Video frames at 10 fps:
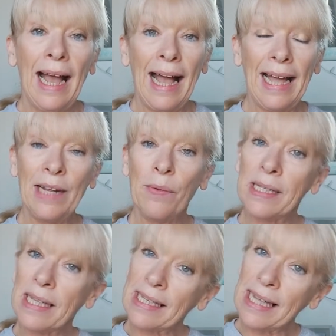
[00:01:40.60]
And it
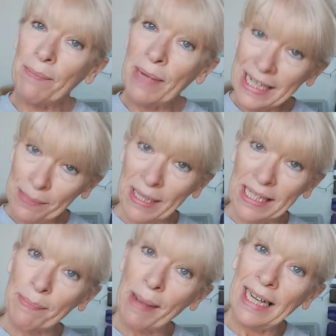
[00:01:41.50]
was the same nice big
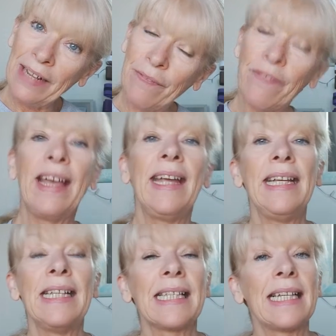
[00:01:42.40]
smiley
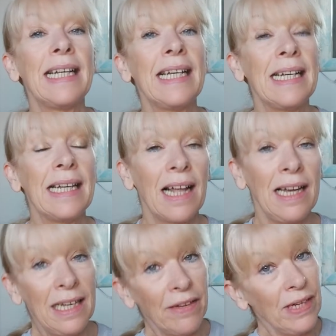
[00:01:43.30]
face and a
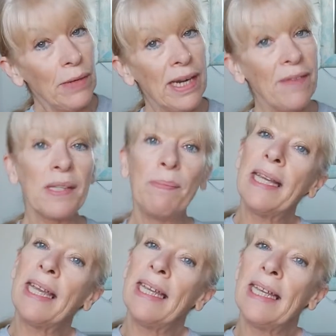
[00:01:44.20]
lovely way of
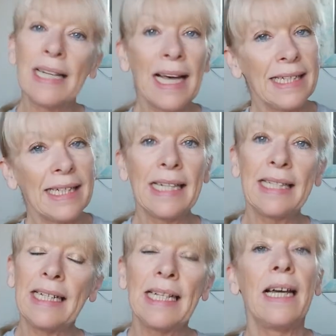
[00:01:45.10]
speaking, la di da
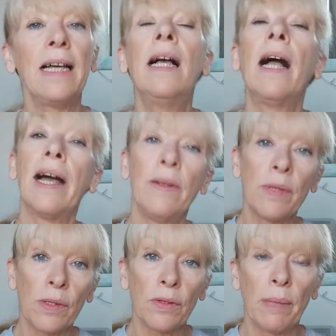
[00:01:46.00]
di da, and it
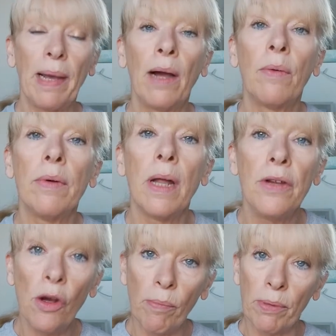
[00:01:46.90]
was all about
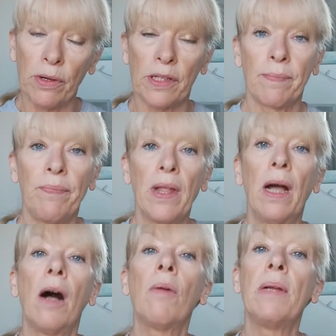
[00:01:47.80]
notebooks,
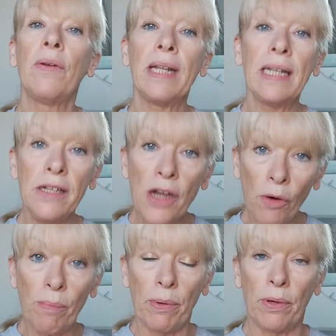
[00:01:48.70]
uploading
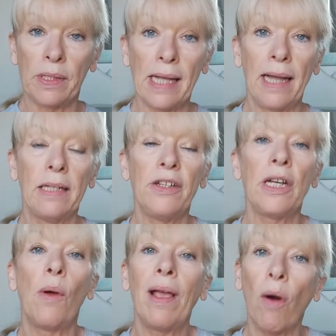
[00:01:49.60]
notebooks. And
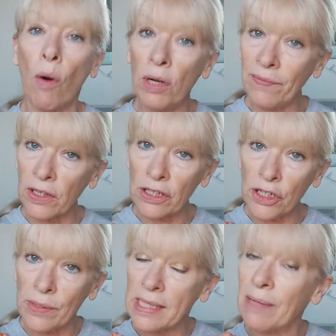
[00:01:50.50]
all you've got to
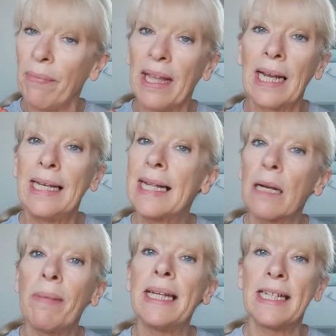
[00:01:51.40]
do is something a
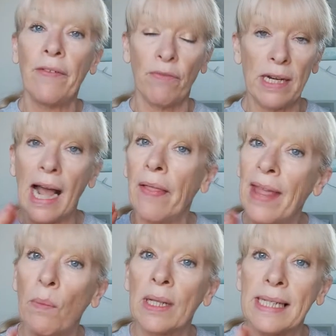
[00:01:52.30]
little bit different and
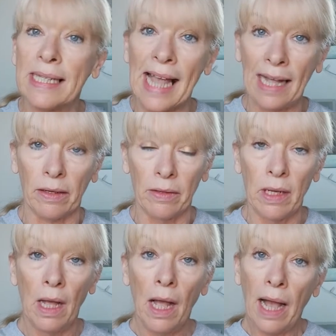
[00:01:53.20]
they will sell.
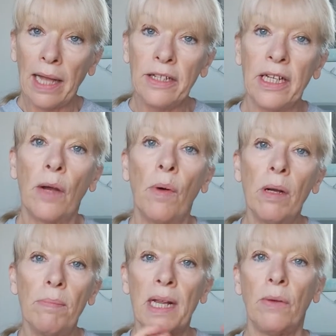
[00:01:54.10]
And
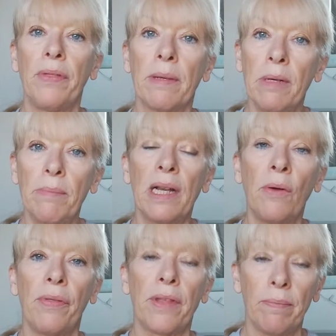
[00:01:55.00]

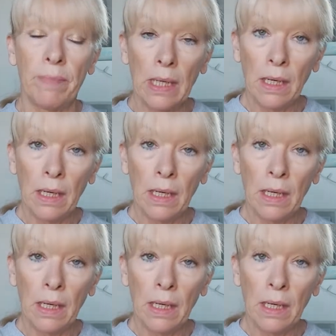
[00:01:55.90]
upload them.